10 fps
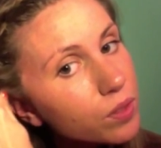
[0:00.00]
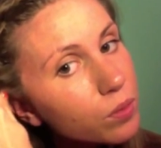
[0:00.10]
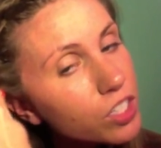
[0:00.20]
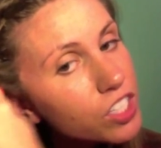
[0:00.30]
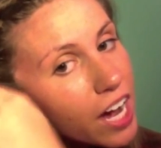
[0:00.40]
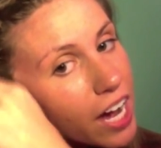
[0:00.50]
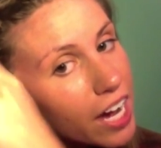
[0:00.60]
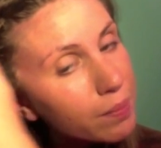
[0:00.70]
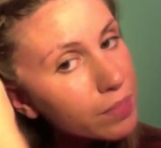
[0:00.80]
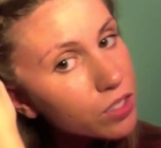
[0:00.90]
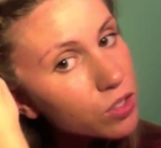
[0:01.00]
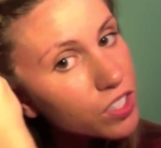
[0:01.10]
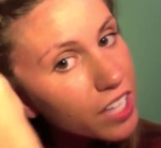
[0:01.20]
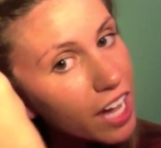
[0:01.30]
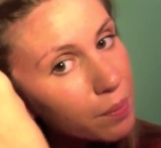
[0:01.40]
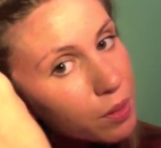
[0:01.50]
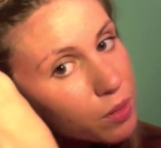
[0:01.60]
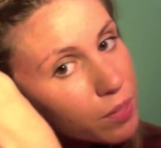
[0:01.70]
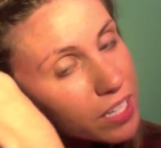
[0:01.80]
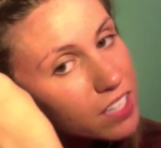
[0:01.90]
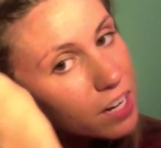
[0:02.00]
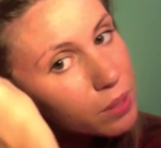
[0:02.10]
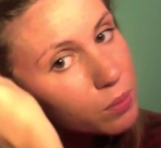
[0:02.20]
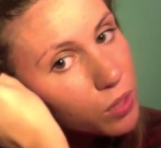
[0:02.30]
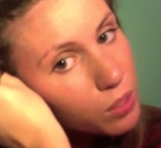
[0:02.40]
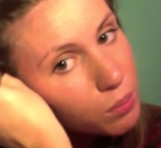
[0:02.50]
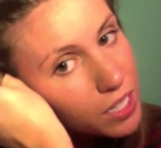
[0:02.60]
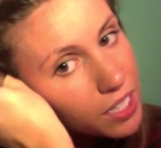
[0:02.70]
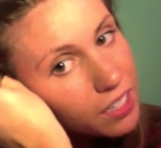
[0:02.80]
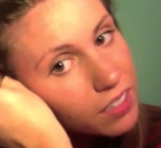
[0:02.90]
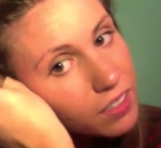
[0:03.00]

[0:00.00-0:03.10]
which I'm usually happy with my stopping point being